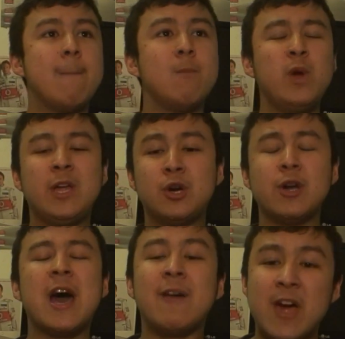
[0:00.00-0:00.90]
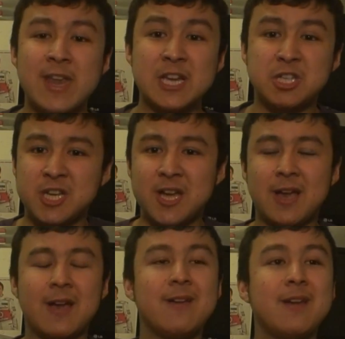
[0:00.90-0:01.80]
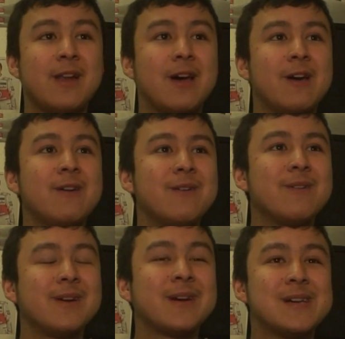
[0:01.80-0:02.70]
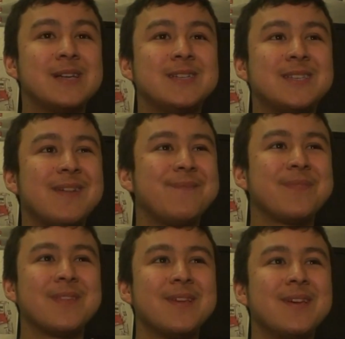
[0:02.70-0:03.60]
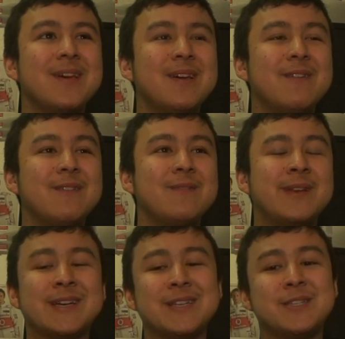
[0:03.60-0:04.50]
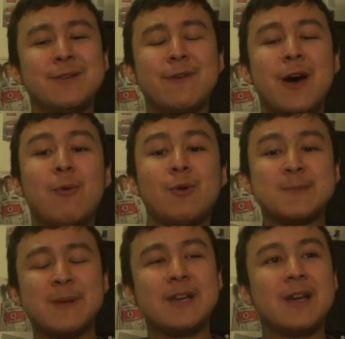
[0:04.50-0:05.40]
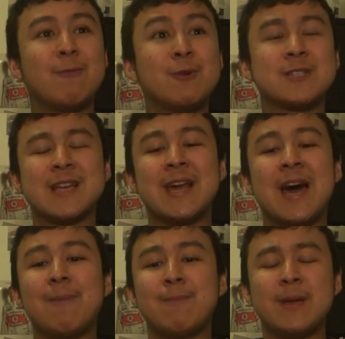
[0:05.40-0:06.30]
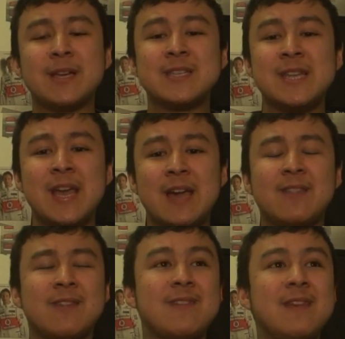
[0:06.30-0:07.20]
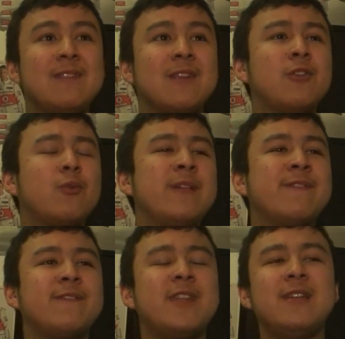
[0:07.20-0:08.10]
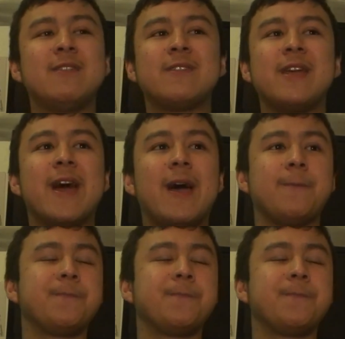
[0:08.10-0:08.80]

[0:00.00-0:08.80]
we could have that next year, you know, because of what's gonna happen because of the end of the season 2015. So yeah.